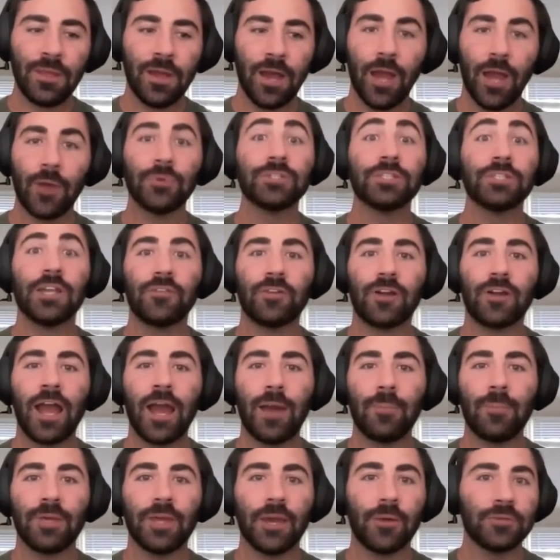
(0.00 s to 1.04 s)
I was never
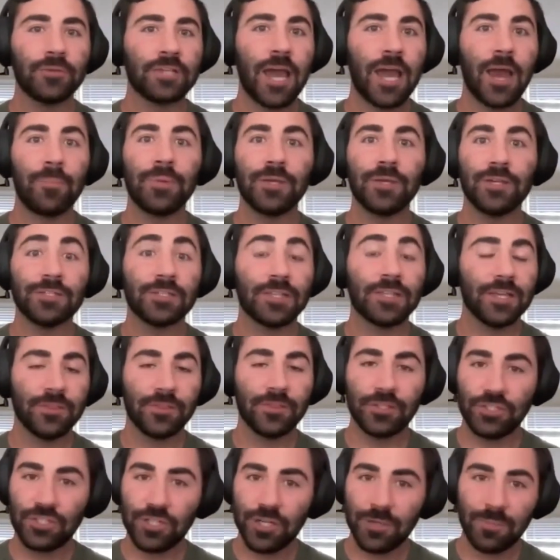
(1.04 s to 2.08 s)
happy. I was happiest in
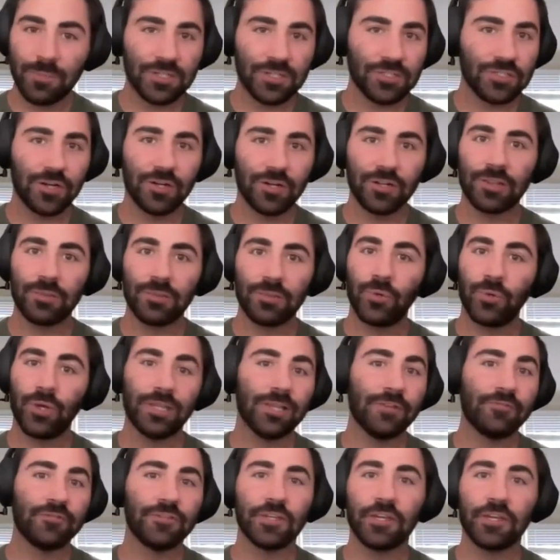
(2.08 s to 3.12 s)
the gym. I started
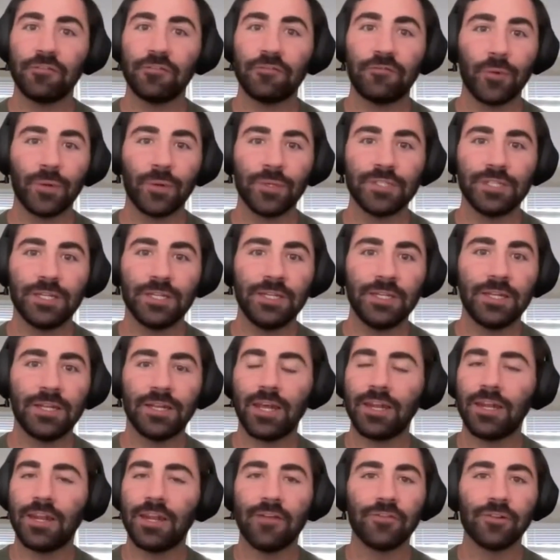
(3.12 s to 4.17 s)
weightlifting at 14 and
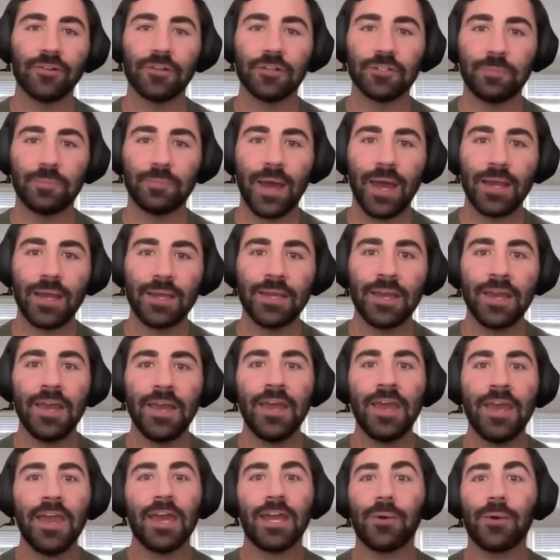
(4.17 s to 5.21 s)
I never looked back.
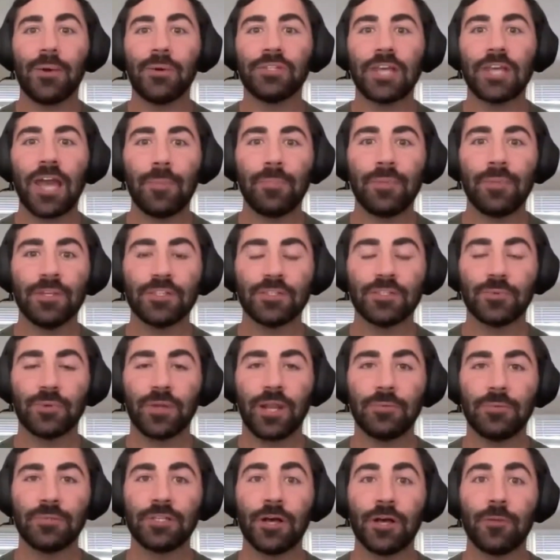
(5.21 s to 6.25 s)
And I was happiest when
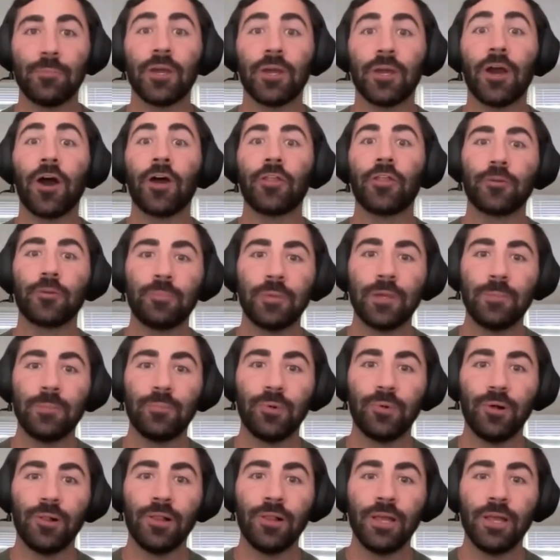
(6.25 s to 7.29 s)
I was helping other
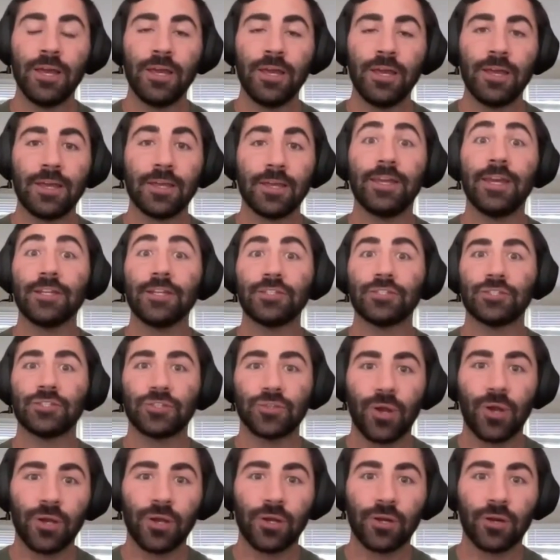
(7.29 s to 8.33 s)
people get
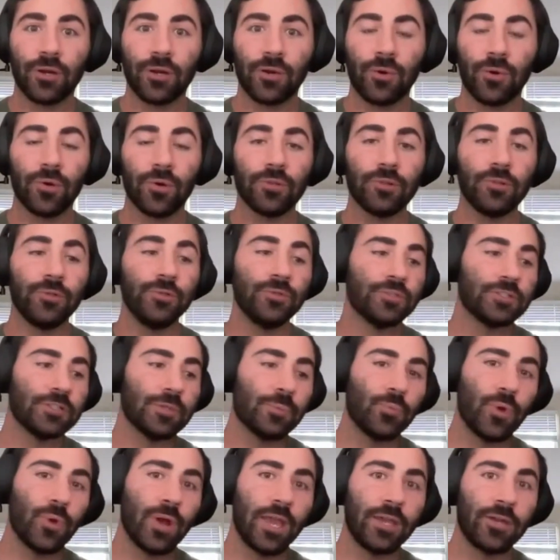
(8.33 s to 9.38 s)
stronger or lose
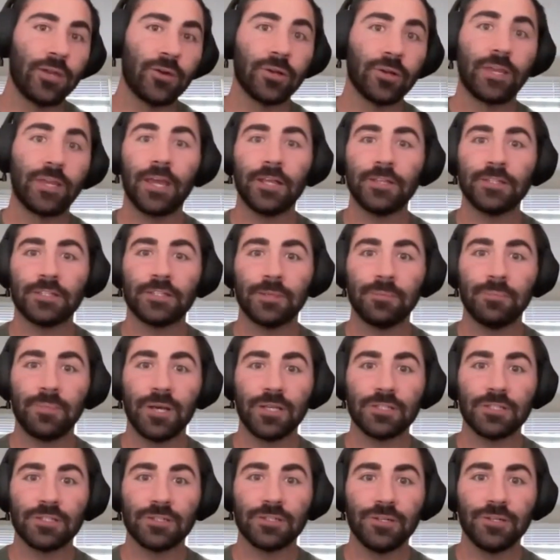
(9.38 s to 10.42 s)
some weight or gain some
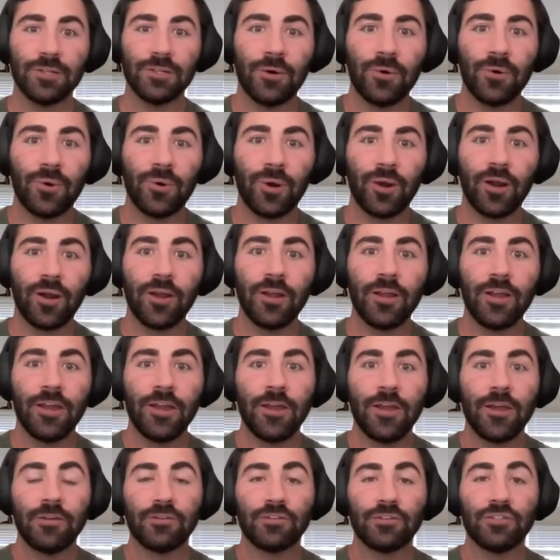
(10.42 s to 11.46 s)
muscle, or
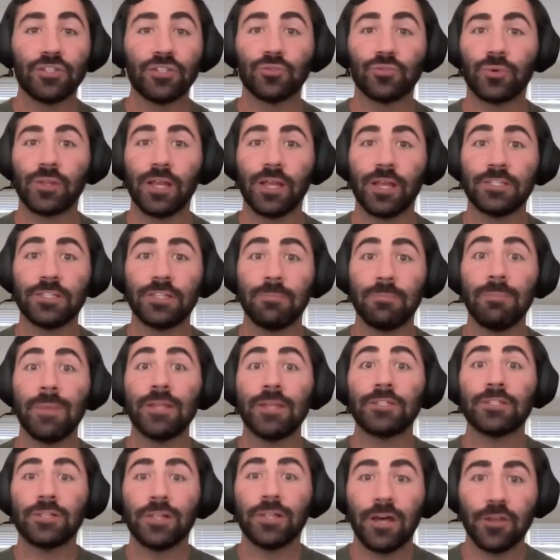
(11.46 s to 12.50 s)
just realize the
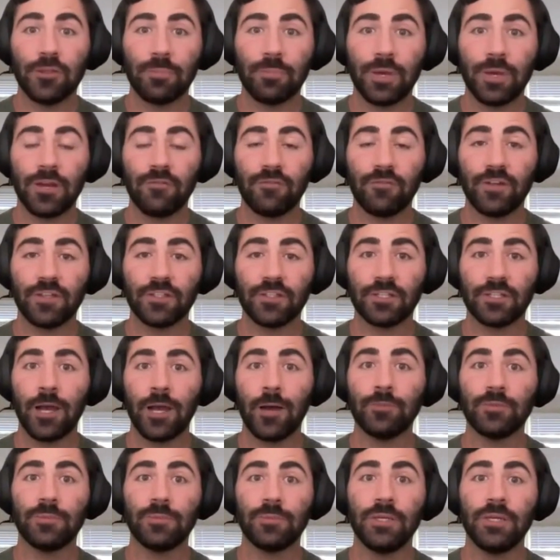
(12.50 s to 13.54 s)
mental health benefits. It
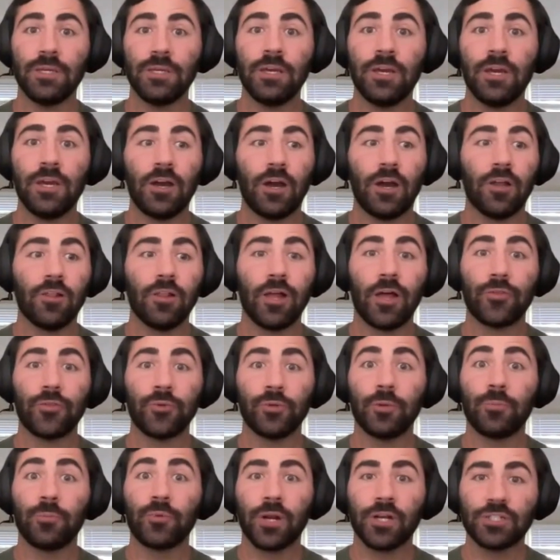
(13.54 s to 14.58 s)
helped me a lot through
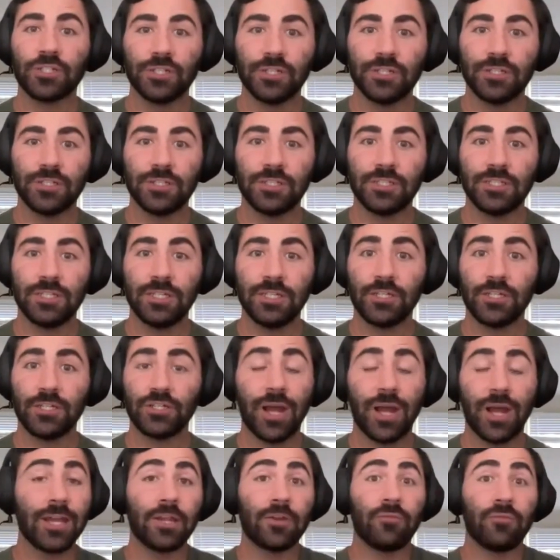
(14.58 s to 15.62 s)
depression as a teenager.
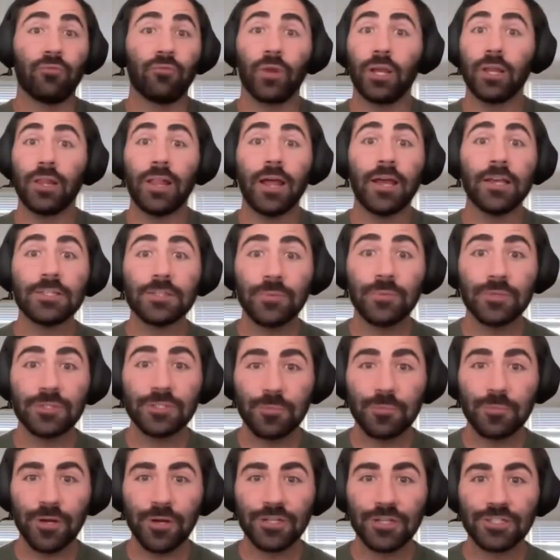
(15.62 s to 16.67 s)
I didn't realize it was
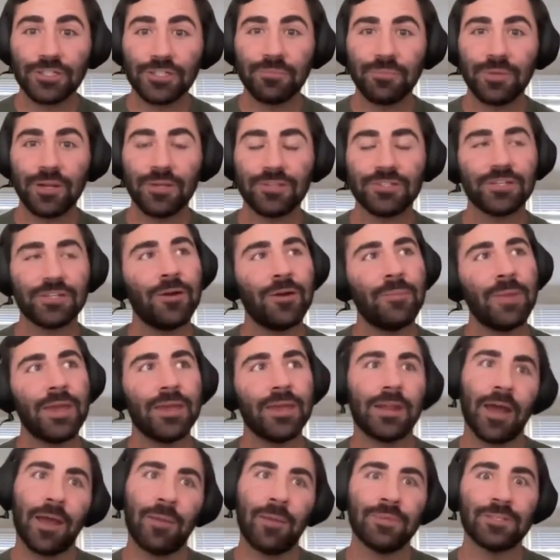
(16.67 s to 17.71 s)
depression, but I was like, oh
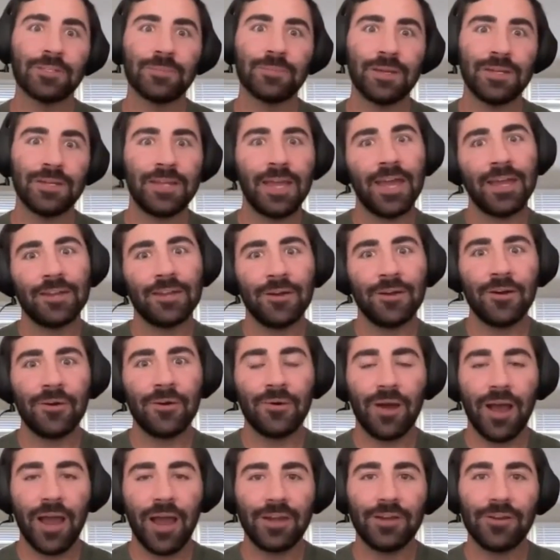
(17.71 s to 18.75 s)
man, I miss my dad.
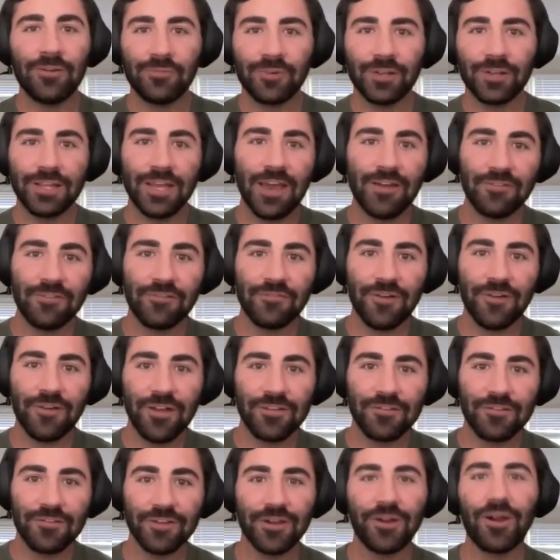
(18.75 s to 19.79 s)
Oh, I don't really have a
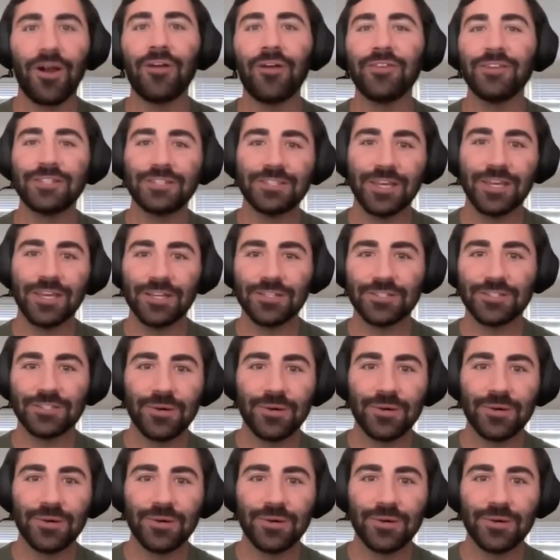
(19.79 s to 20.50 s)
father figure, all these things.